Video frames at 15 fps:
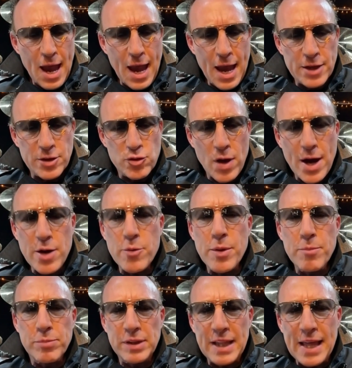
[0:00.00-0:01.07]
and try to
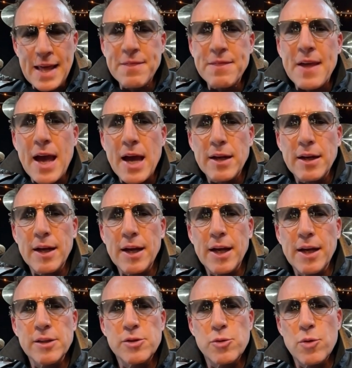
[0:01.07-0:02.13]
implant that
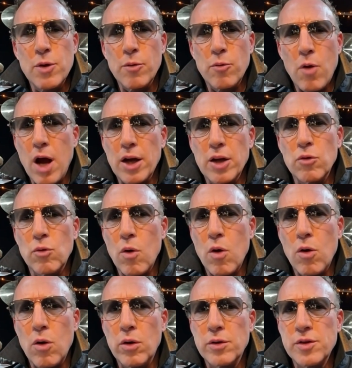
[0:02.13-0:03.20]
into a rock and
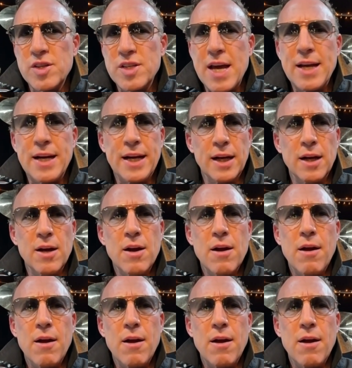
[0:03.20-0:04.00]
roll setting.